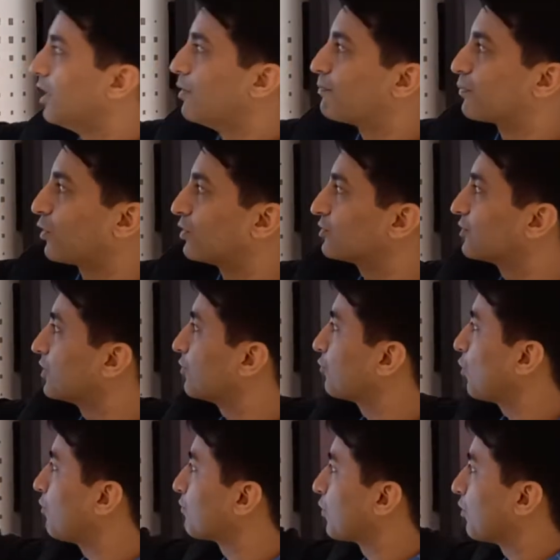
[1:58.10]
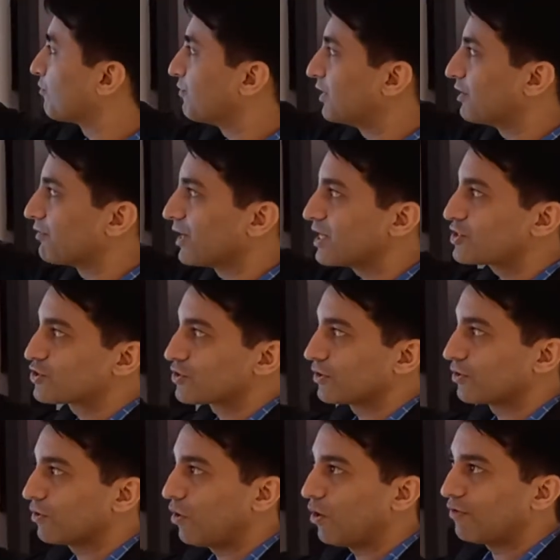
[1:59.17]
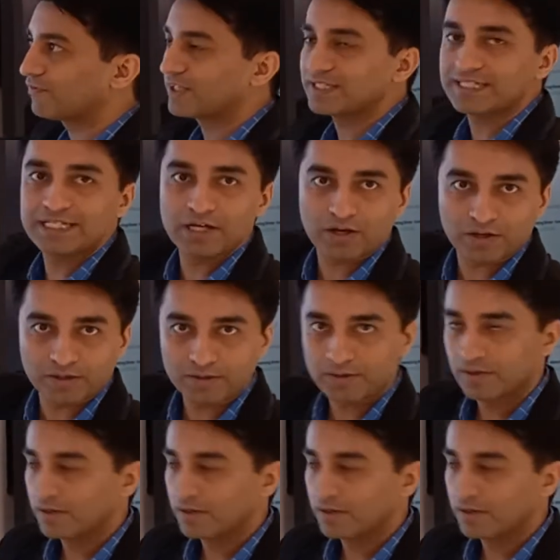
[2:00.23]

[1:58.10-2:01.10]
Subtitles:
process of configuration of the DR.